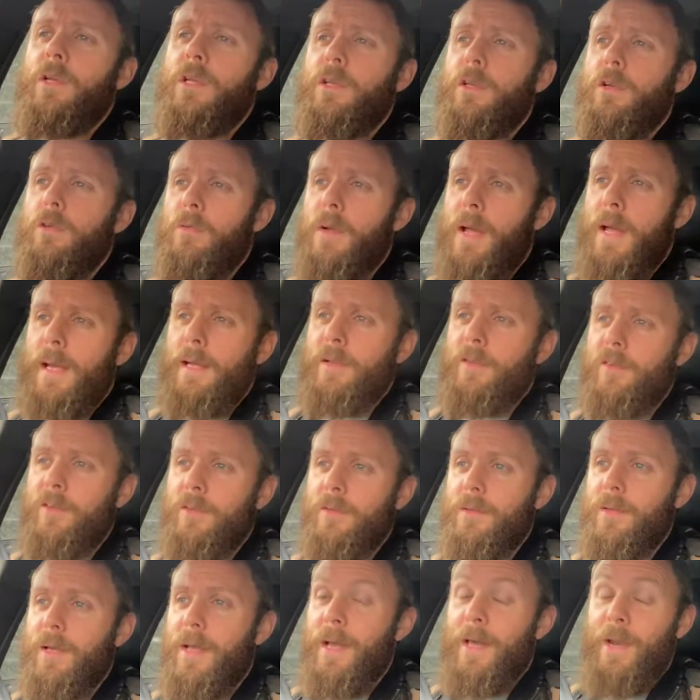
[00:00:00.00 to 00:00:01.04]
correct,
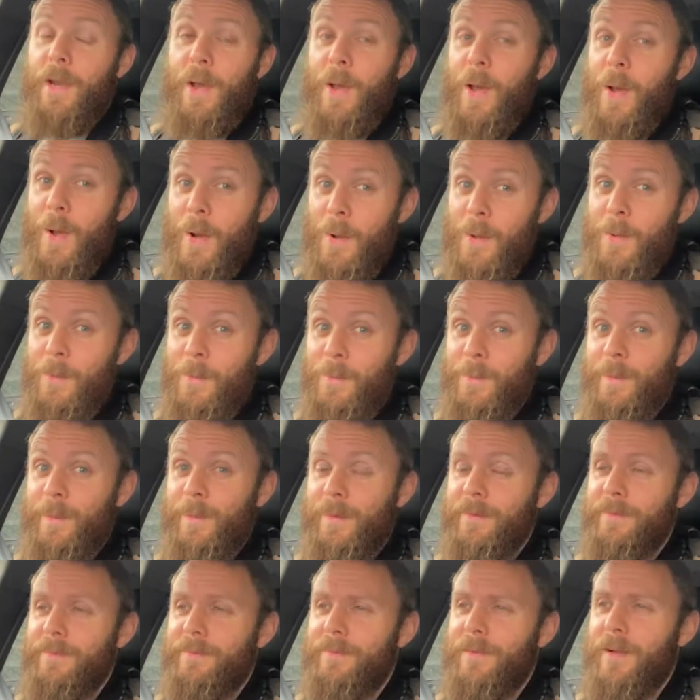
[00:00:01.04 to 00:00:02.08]
and I hope,
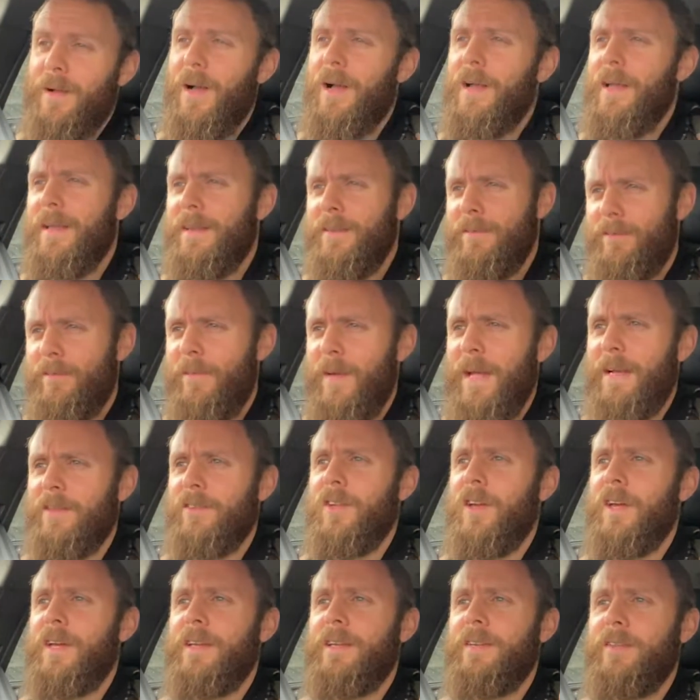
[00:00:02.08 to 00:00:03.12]
in
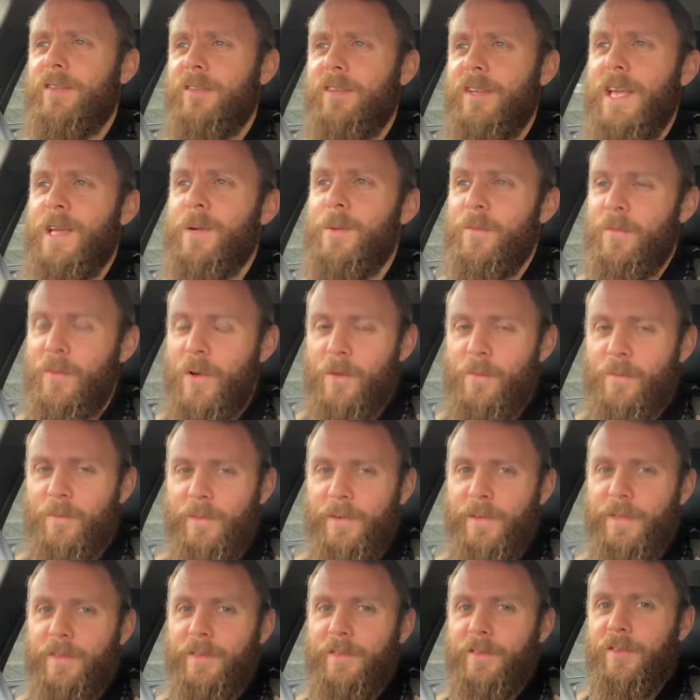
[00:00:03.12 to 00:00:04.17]
fact I can say with
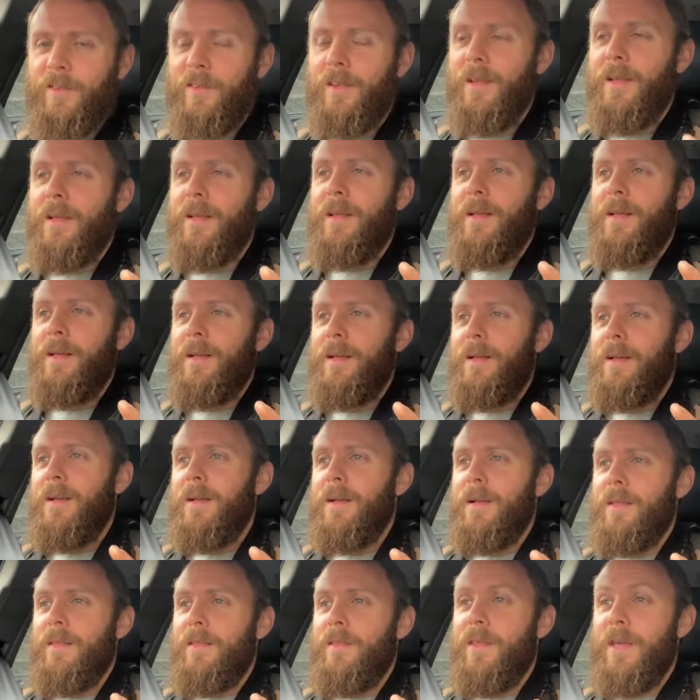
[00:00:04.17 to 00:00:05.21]
confidence
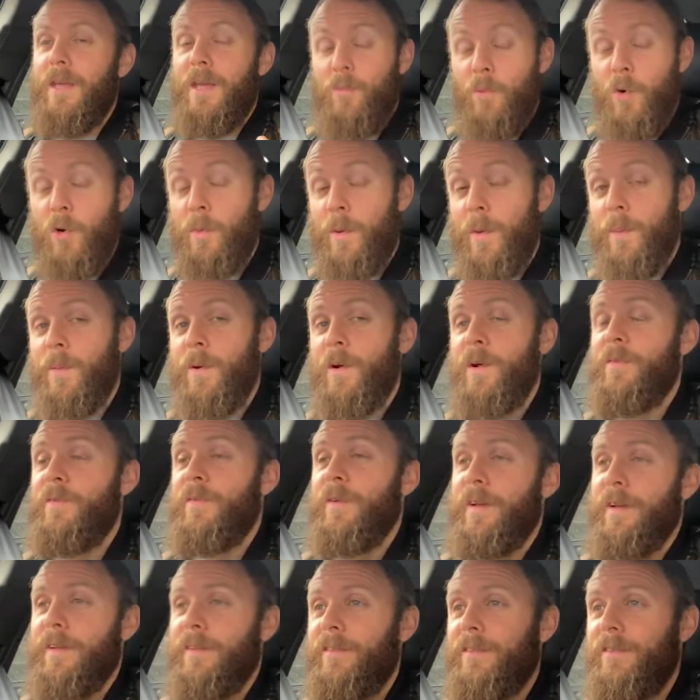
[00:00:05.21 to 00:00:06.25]
that it will be
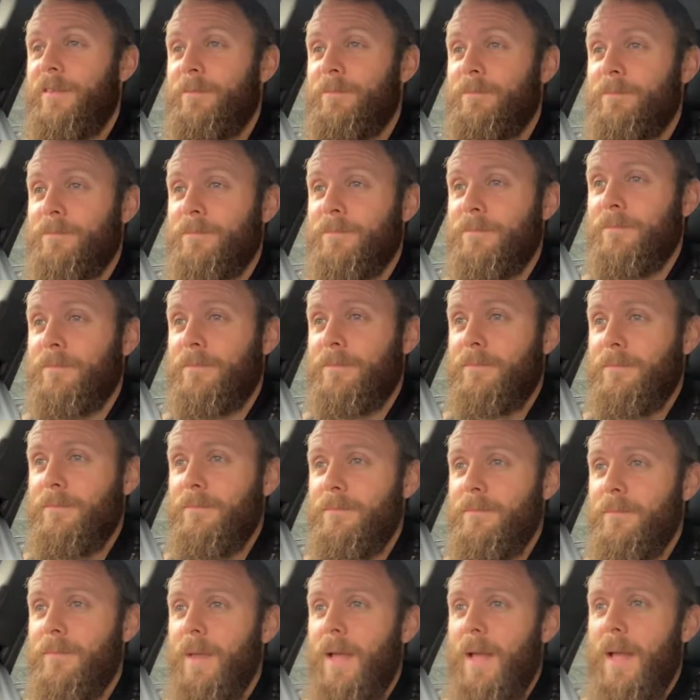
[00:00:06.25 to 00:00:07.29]
perfect.
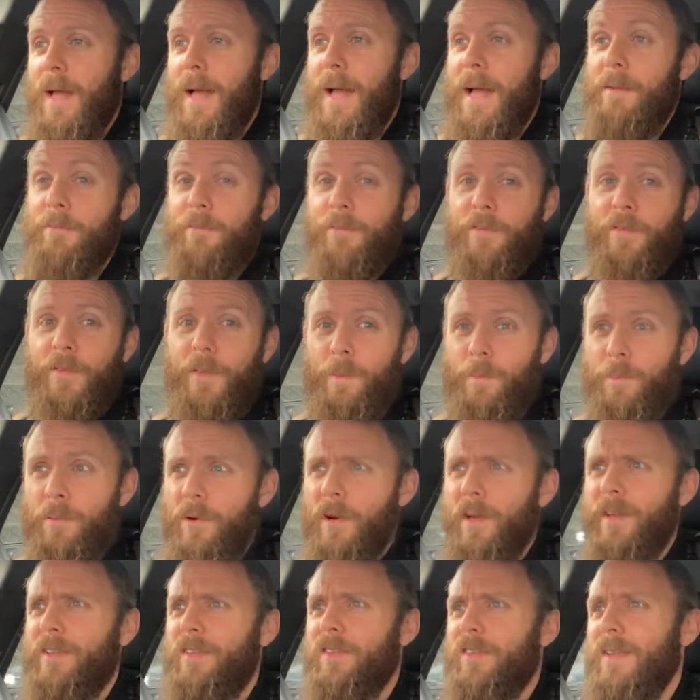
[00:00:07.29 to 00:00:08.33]
And for the
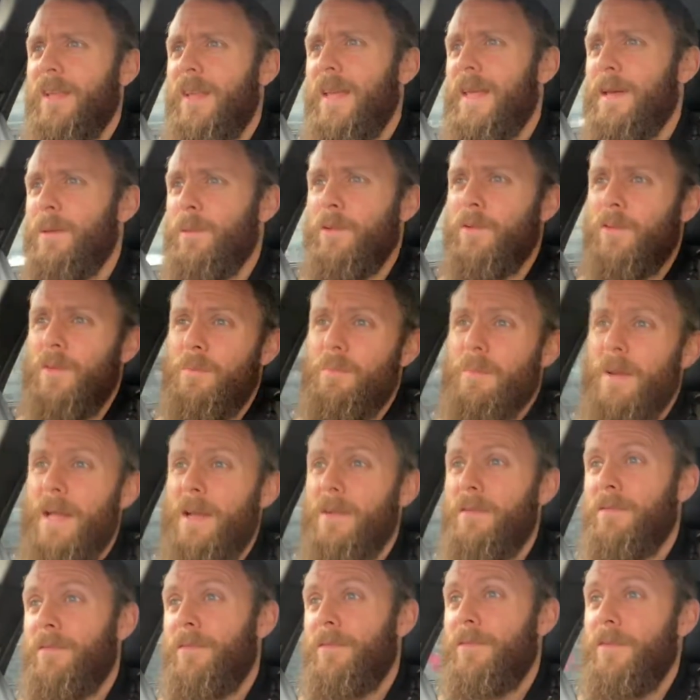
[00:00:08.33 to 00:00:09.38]
price, it was
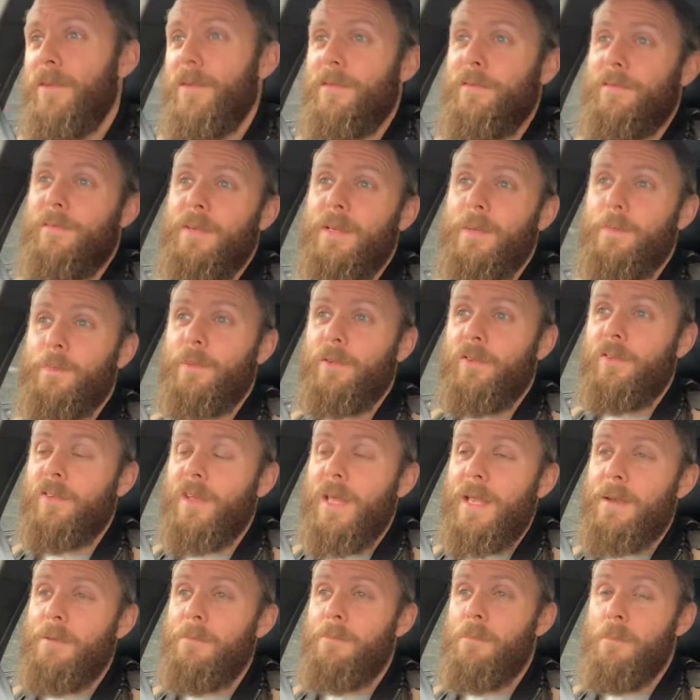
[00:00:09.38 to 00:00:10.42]
about
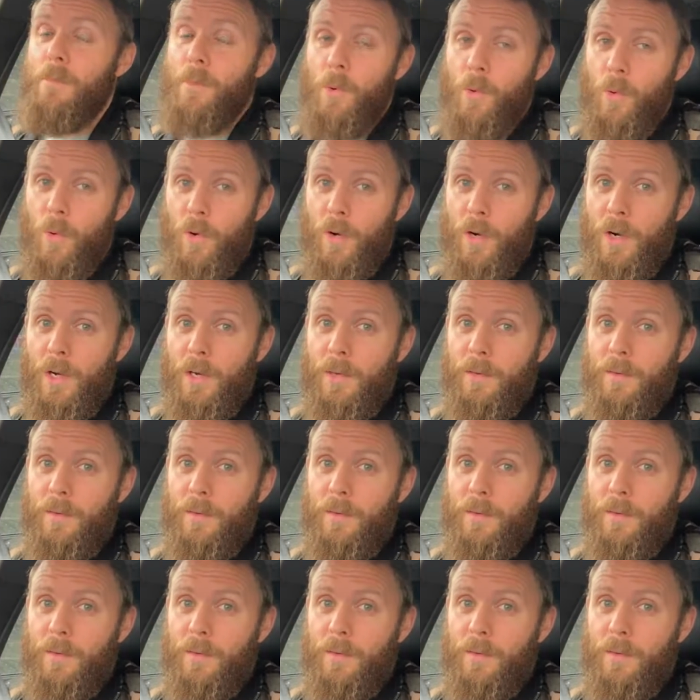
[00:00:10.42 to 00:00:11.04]
50% more